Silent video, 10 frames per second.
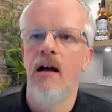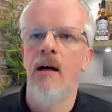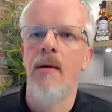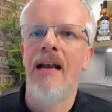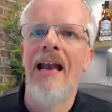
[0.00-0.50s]

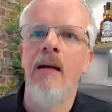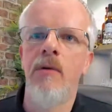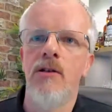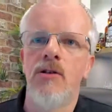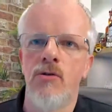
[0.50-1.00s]
And anybody
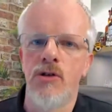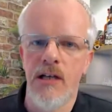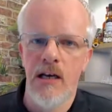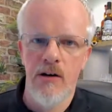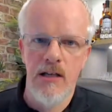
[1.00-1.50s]
that scores
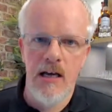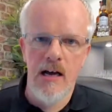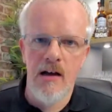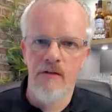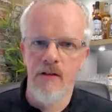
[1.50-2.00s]
10 out of 10
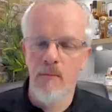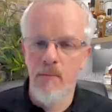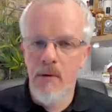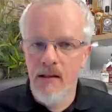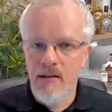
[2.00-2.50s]
have the
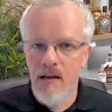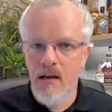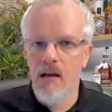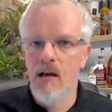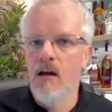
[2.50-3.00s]
ability,